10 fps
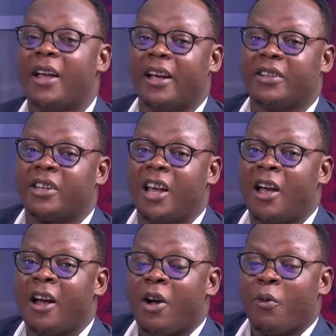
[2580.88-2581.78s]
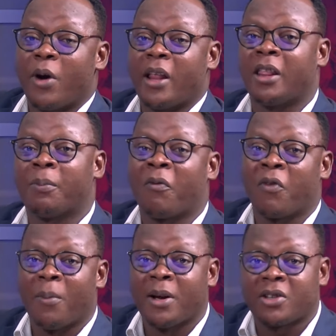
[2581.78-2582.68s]
is here with the
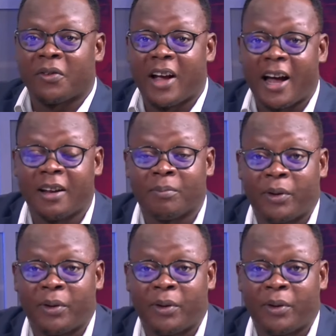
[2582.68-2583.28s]
performance of Ghanaian